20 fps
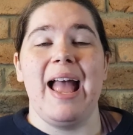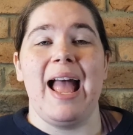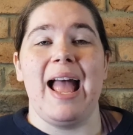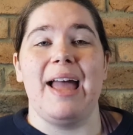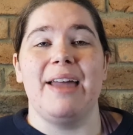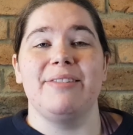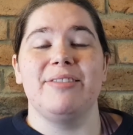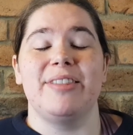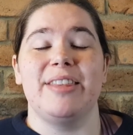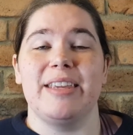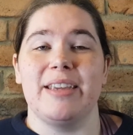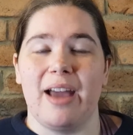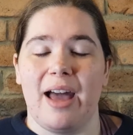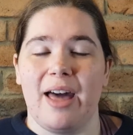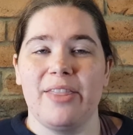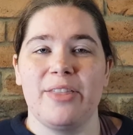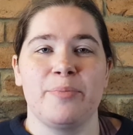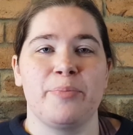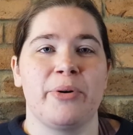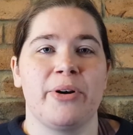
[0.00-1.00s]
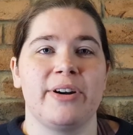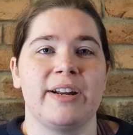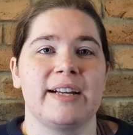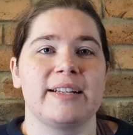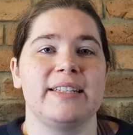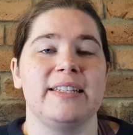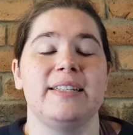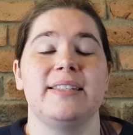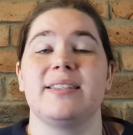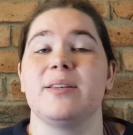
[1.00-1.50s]
and the other
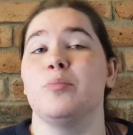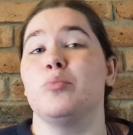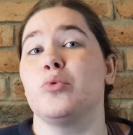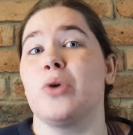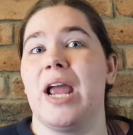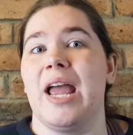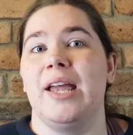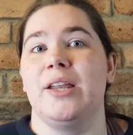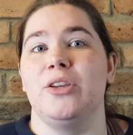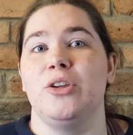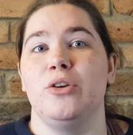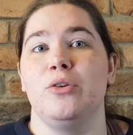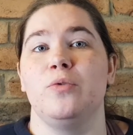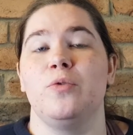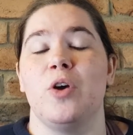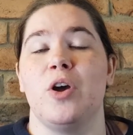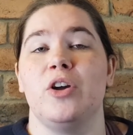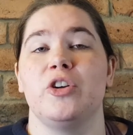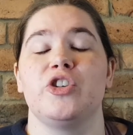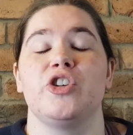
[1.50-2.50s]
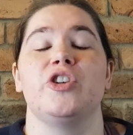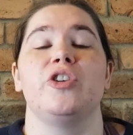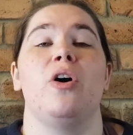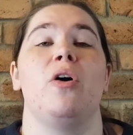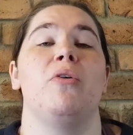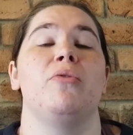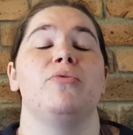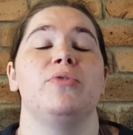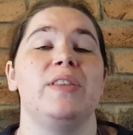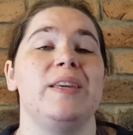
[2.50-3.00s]
product is a brand new version
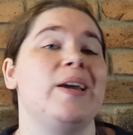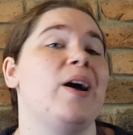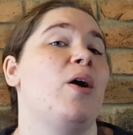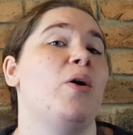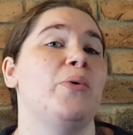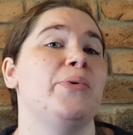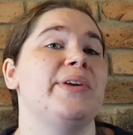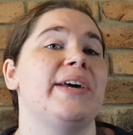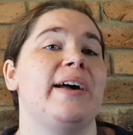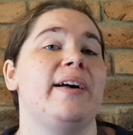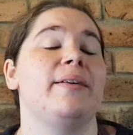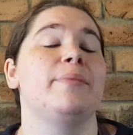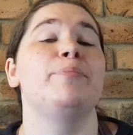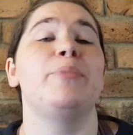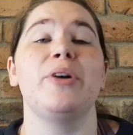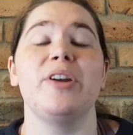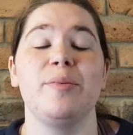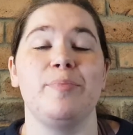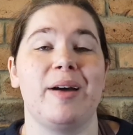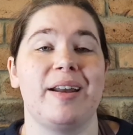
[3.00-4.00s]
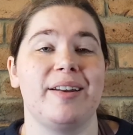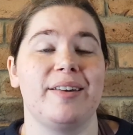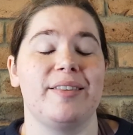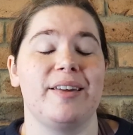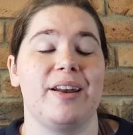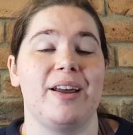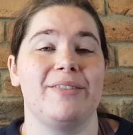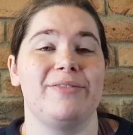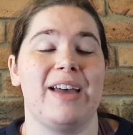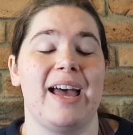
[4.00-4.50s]
of the older body butter
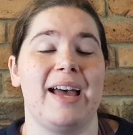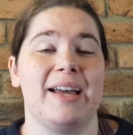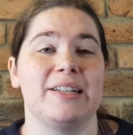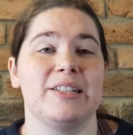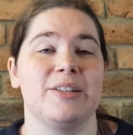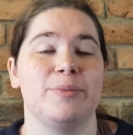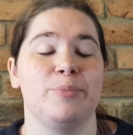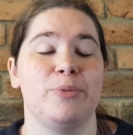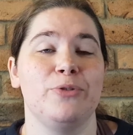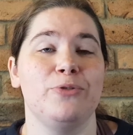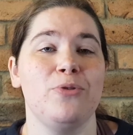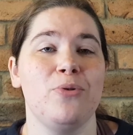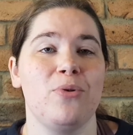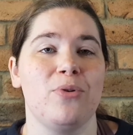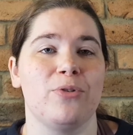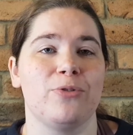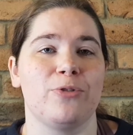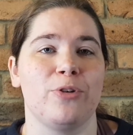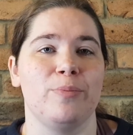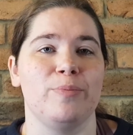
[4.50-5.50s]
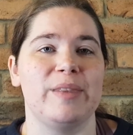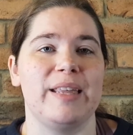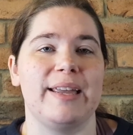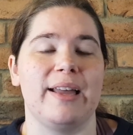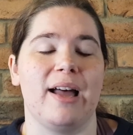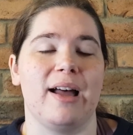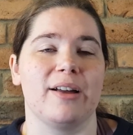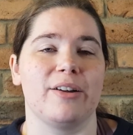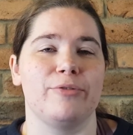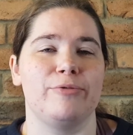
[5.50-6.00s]
that I've had before from
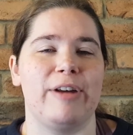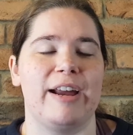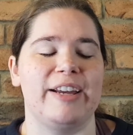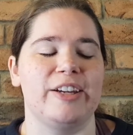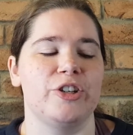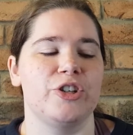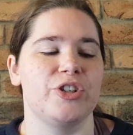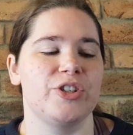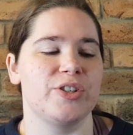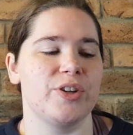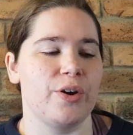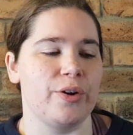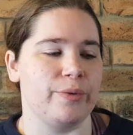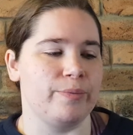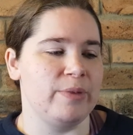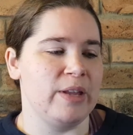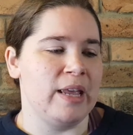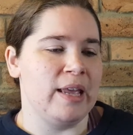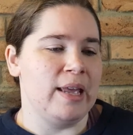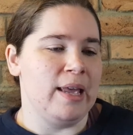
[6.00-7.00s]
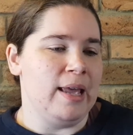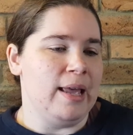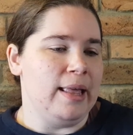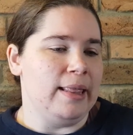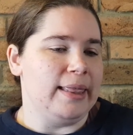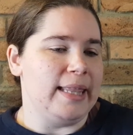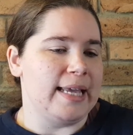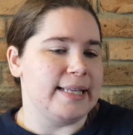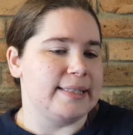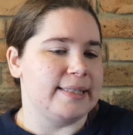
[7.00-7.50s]
the Argan range. So
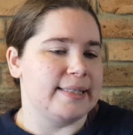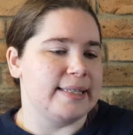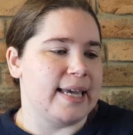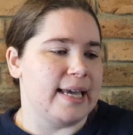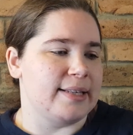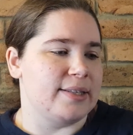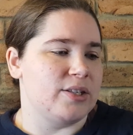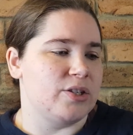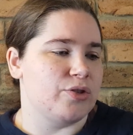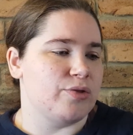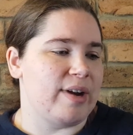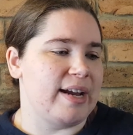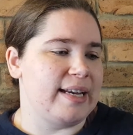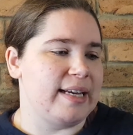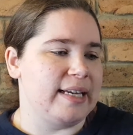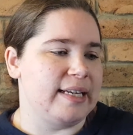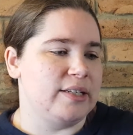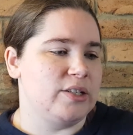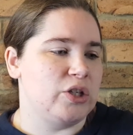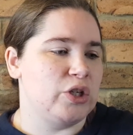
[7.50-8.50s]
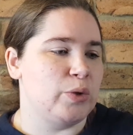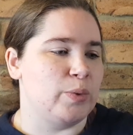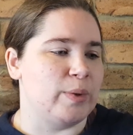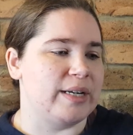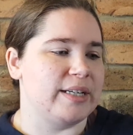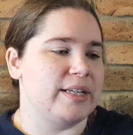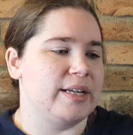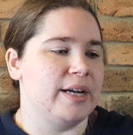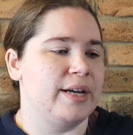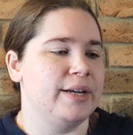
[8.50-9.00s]
let's get straight into
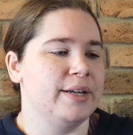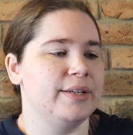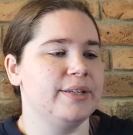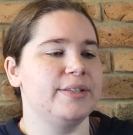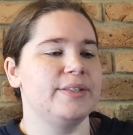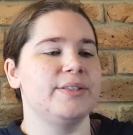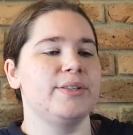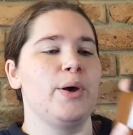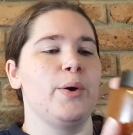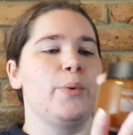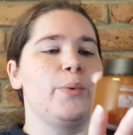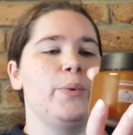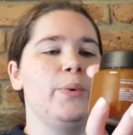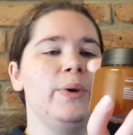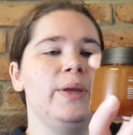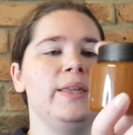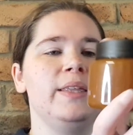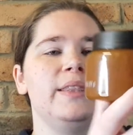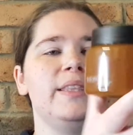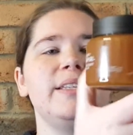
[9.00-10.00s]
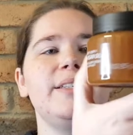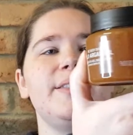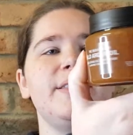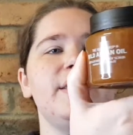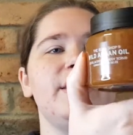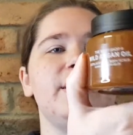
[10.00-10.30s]
it. So this